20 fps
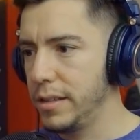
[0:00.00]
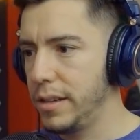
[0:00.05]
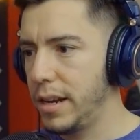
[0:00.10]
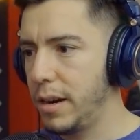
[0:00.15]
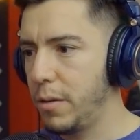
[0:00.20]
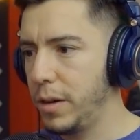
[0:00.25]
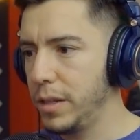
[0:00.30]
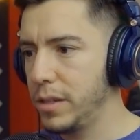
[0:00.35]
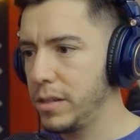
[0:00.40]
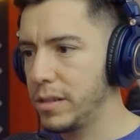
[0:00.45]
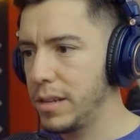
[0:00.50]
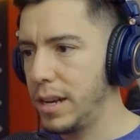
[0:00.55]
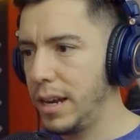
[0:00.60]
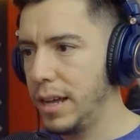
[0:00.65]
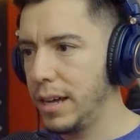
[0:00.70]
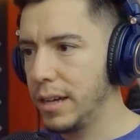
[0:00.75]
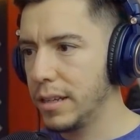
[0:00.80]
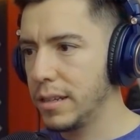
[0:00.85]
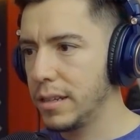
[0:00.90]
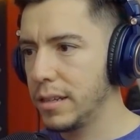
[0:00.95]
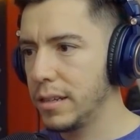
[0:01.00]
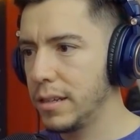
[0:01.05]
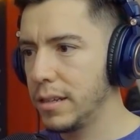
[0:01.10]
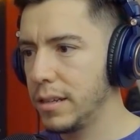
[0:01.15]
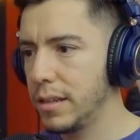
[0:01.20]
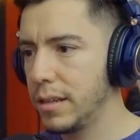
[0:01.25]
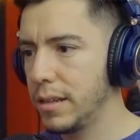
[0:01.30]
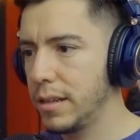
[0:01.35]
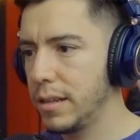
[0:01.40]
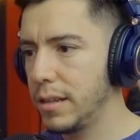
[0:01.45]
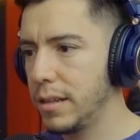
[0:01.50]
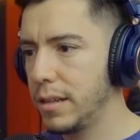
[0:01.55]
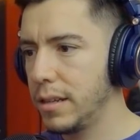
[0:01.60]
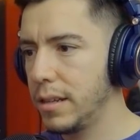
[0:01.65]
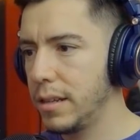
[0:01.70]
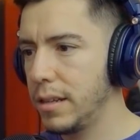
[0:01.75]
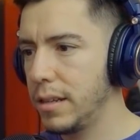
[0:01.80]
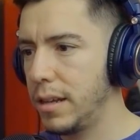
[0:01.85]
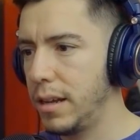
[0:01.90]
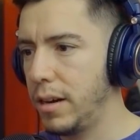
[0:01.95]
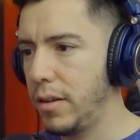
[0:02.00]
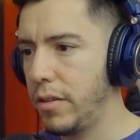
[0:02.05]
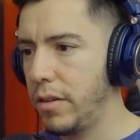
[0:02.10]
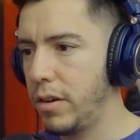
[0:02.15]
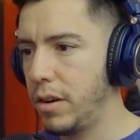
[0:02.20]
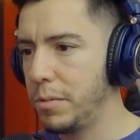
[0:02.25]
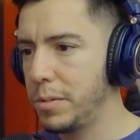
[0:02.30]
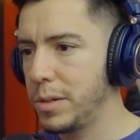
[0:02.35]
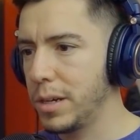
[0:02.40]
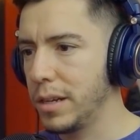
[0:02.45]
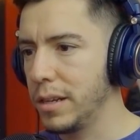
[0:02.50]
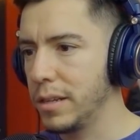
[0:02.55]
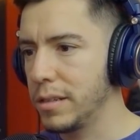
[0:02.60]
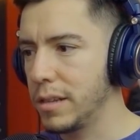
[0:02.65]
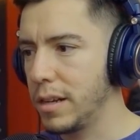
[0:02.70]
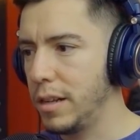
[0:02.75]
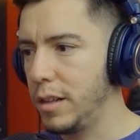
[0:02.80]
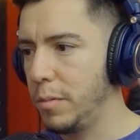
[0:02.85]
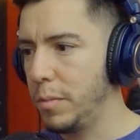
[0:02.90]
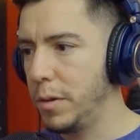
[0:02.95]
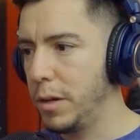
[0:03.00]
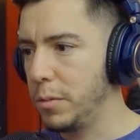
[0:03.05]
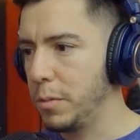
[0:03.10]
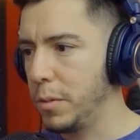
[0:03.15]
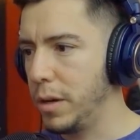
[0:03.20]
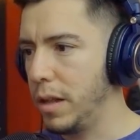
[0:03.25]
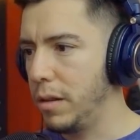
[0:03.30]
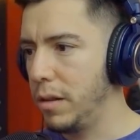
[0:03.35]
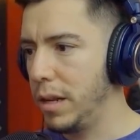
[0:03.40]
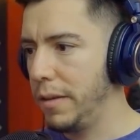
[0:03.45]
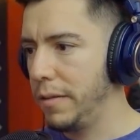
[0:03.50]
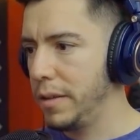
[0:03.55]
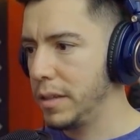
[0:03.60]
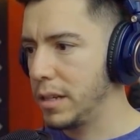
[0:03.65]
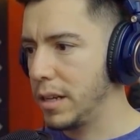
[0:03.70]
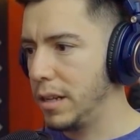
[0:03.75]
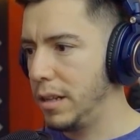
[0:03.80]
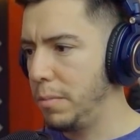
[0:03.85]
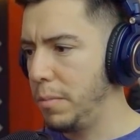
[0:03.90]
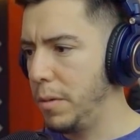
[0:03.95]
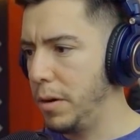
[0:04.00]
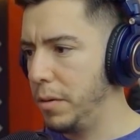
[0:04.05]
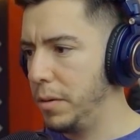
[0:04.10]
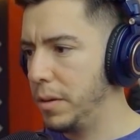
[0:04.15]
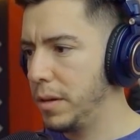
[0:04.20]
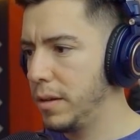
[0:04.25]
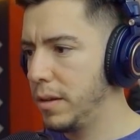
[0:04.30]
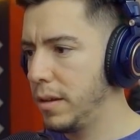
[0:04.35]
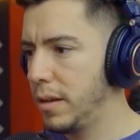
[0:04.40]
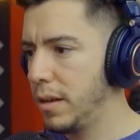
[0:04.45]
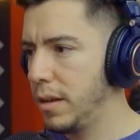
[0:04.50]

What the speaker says: Is there a way to select another object in Sculpt mode without leaving Sculpt mode?